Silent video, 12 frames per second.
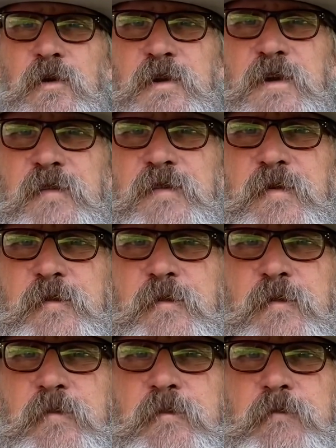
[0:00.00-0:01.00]
didn't have to
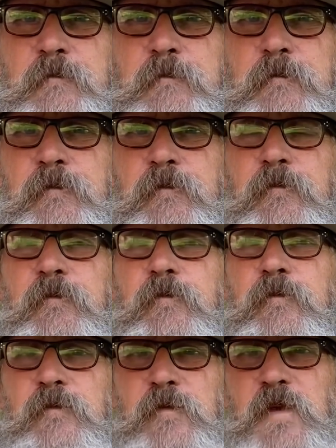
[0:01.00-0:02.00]

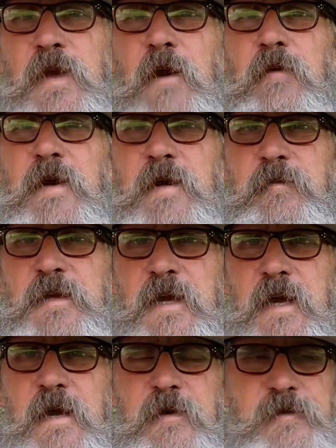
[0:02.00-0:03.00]
go out of my
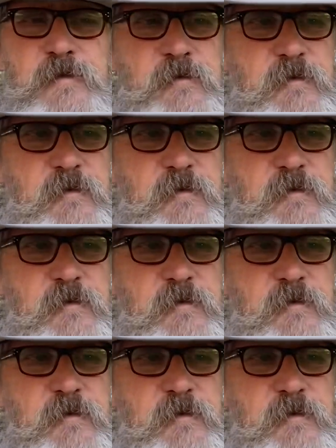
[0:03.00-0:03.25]
house.